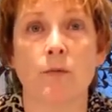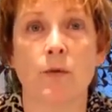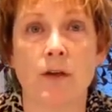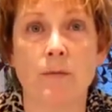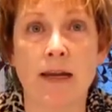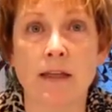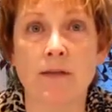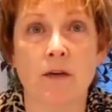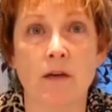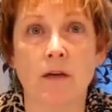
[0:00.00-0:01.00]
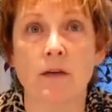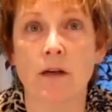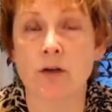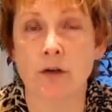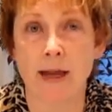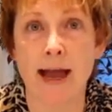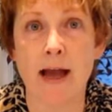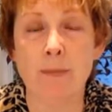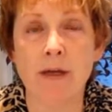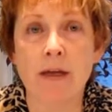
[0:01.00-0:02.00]
where you may leave a, a larger
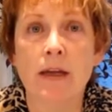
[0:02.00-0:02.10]
gap.